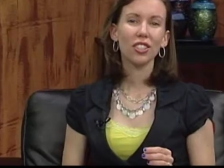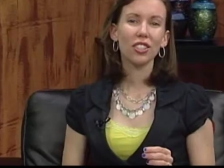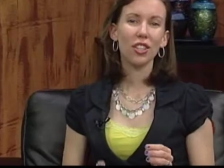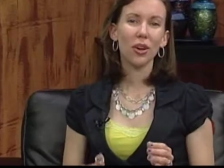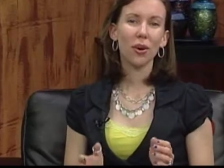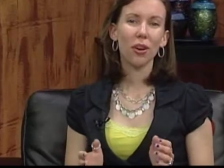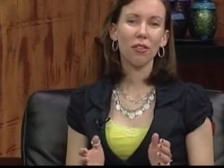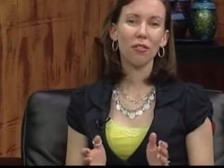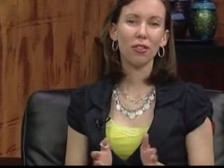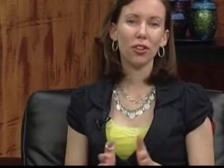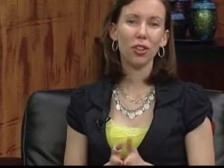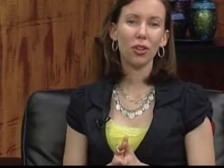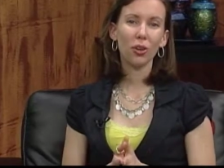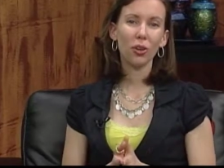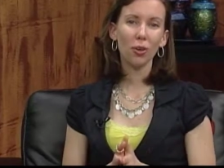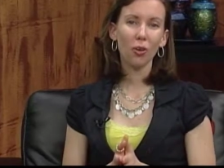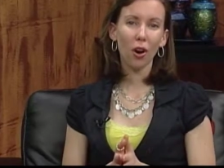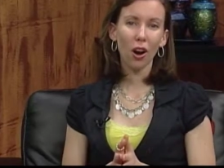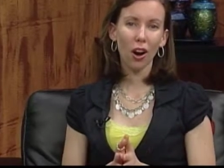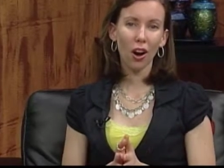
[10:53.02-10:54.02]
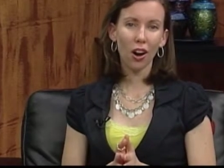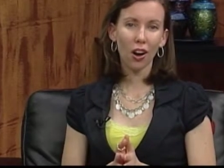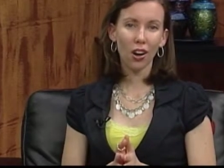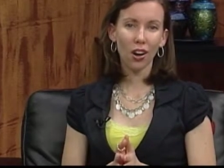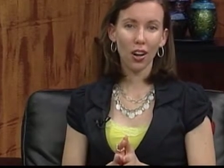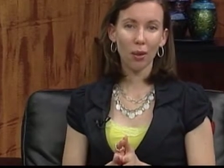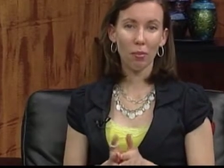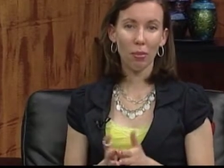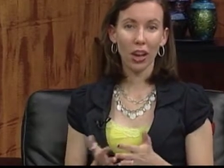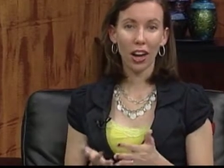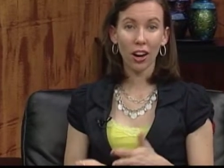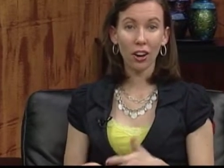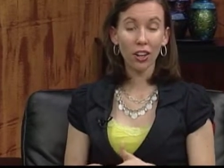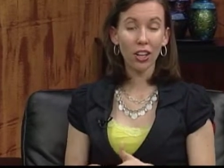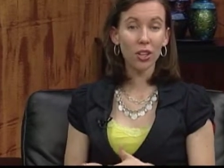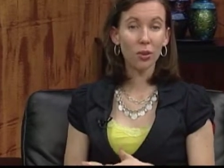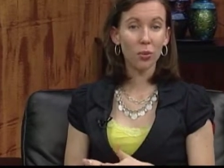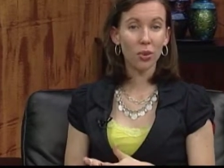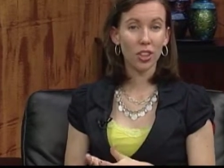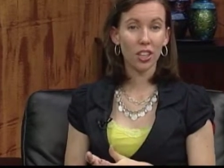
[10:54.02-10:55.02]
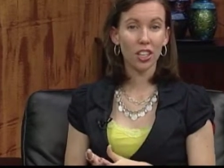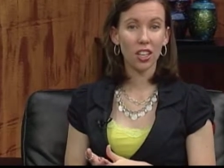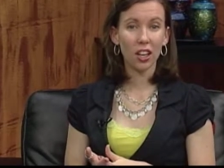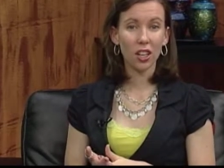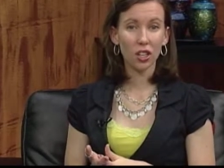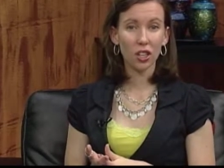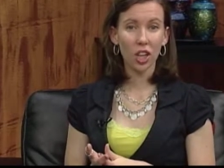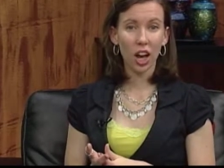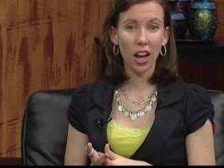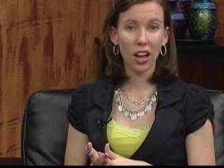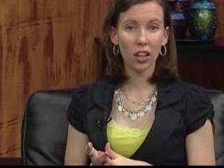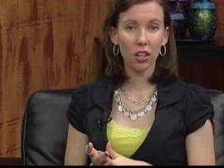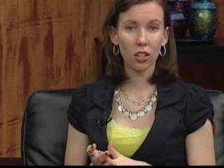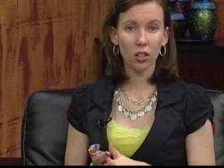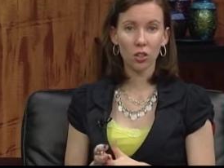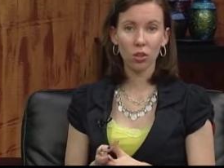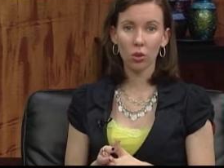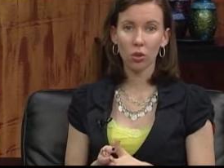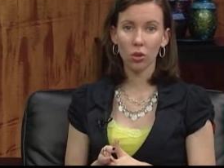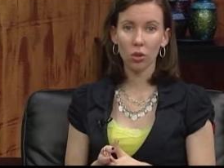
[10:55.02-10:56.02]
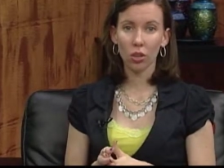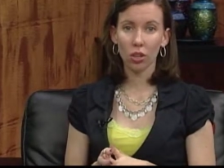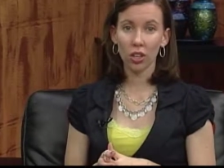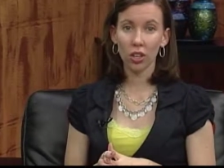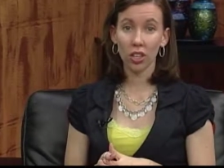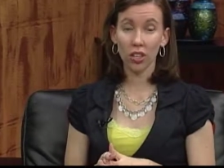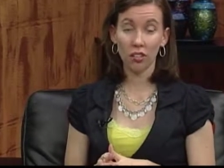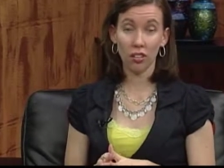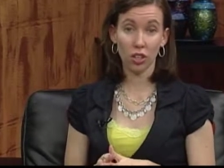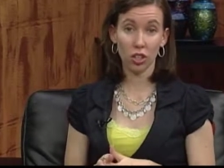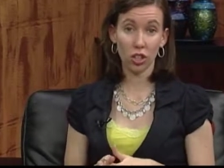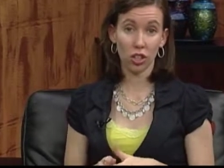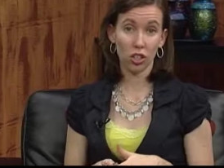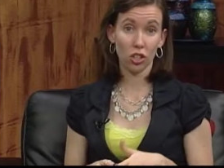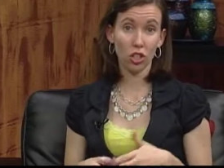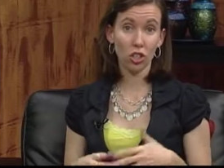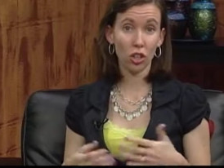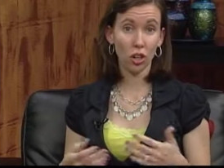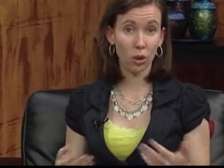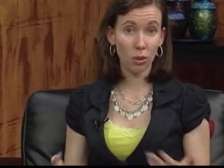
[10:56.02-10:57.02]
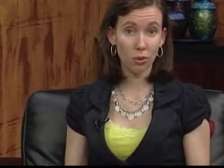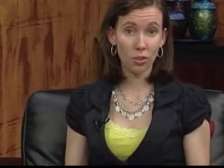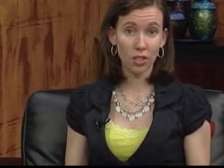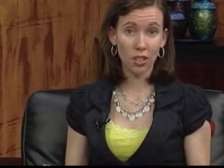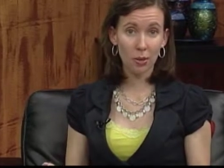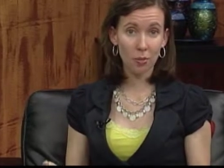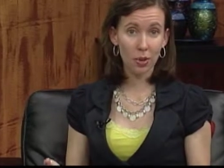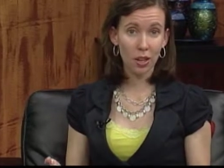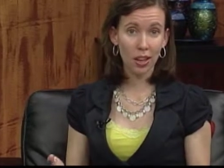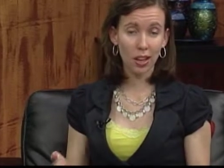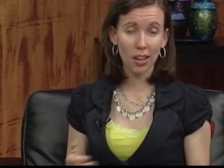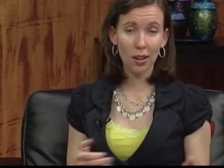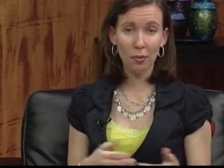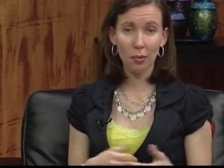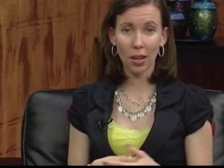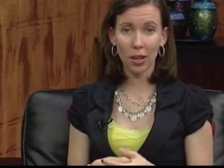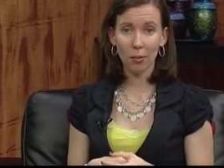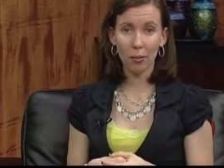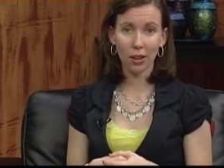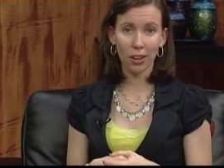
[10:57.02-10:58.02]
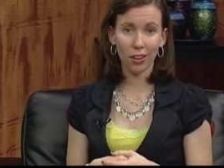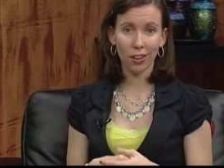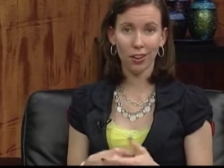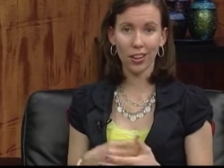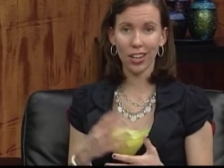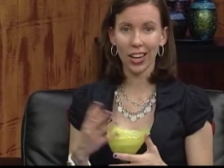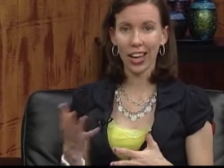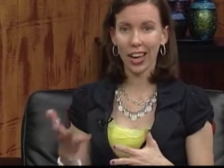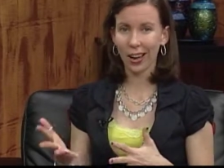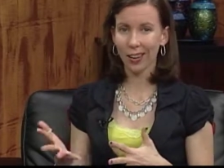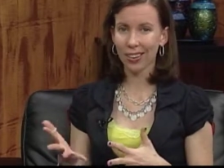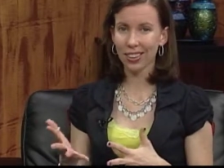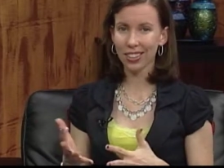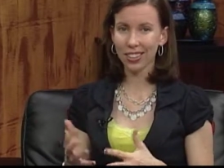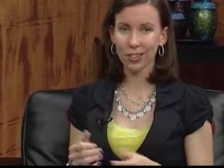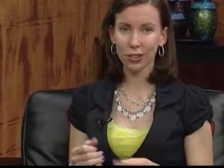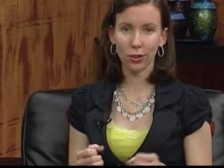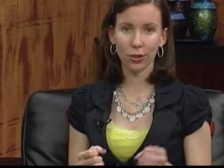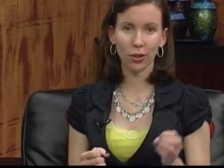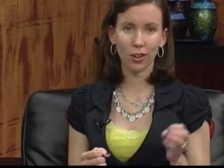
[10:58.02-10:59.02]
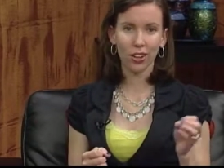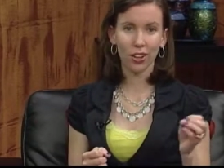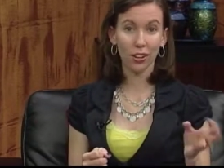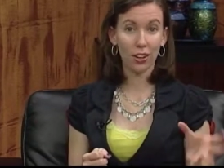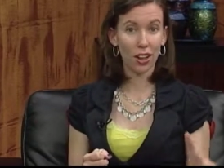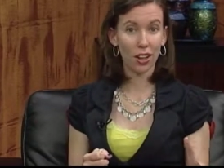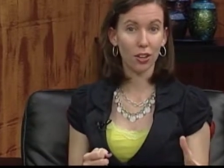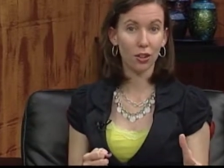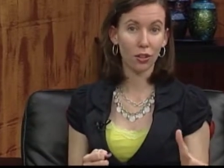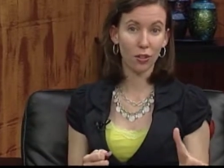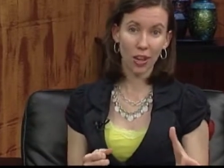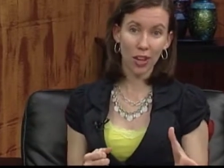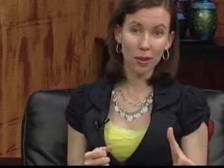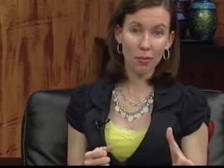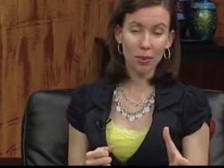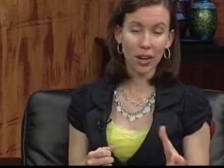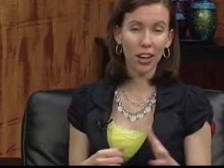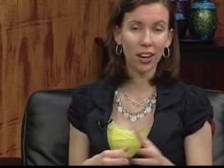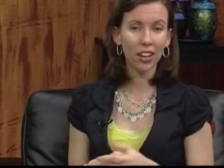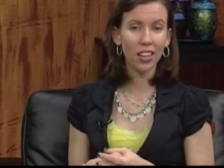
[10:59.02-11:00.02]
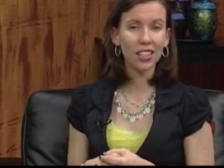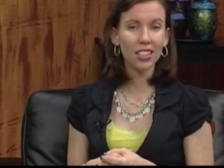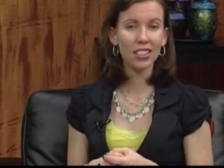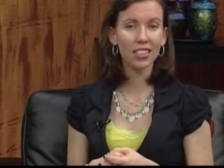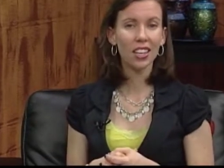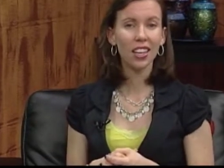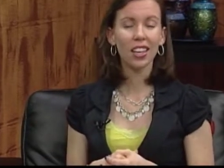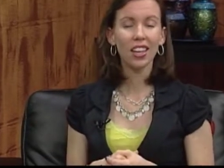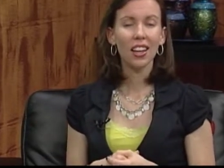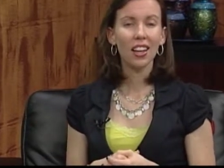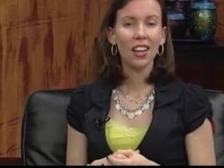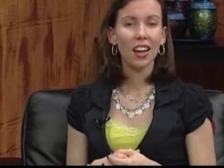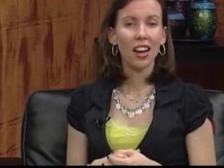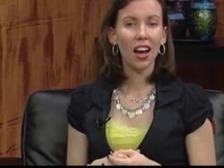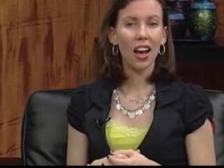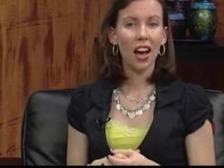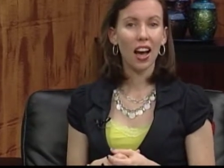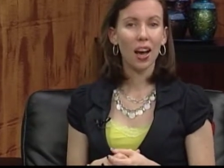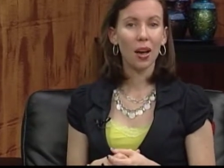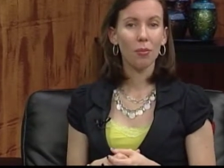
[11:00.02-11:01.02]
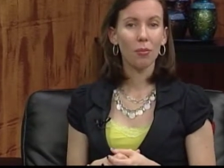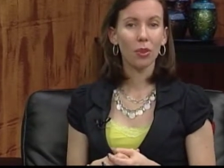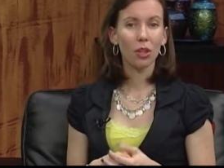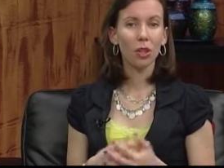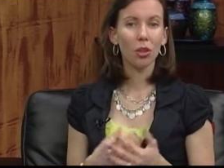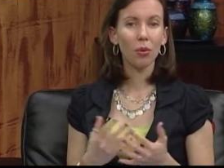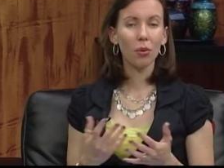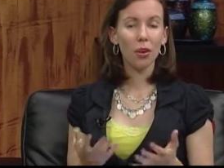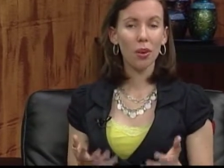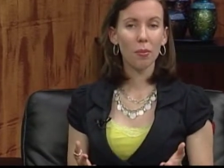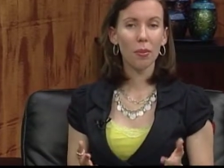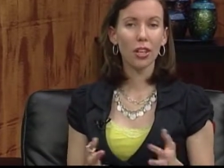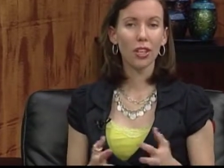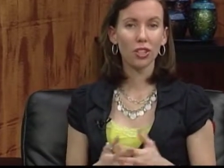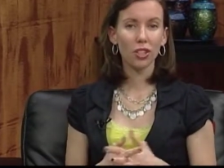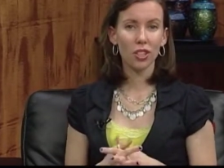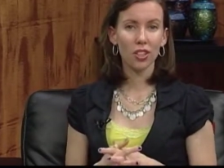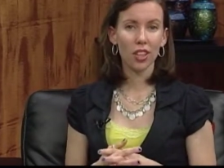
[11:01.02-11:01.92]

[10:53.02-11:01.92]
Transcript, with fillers: So if you are a parent with a young child, or even just know somebody, maybe you're an aunt or a grandparent, um, you want to make sure